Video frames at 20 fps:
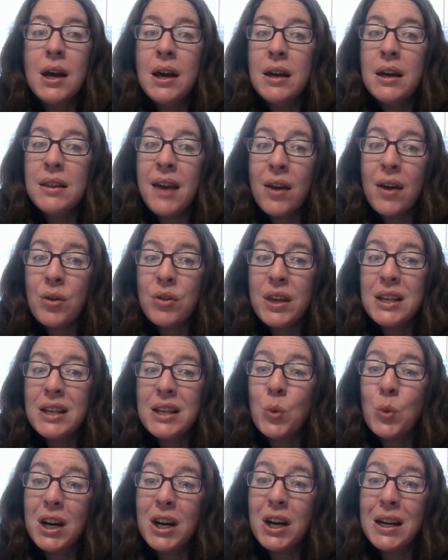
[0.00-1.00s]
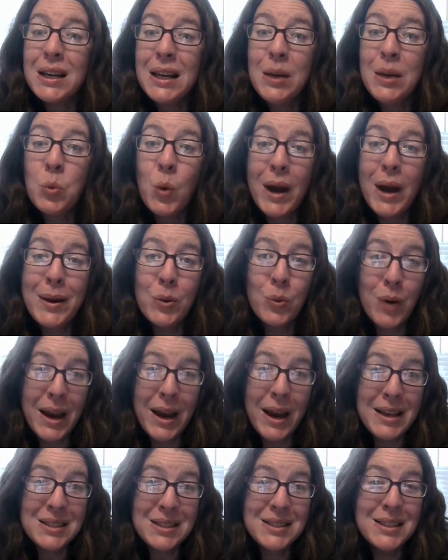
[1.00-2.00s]
The other thing is we're going to need white
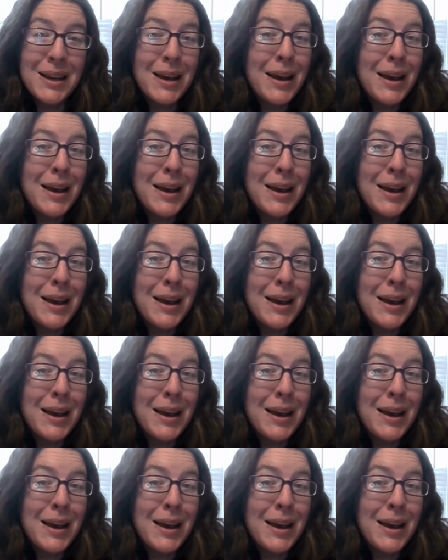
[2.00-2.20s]
rice.